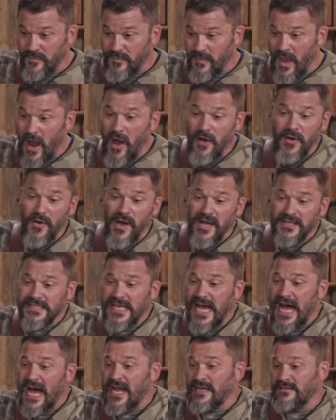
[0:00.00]
You know? I'll go
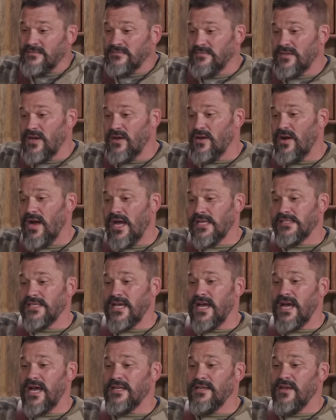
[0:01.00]
outside. I'll go
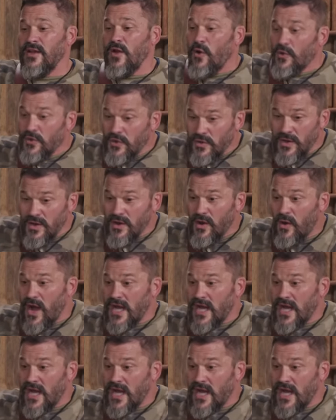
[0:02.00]
outside. Or you can go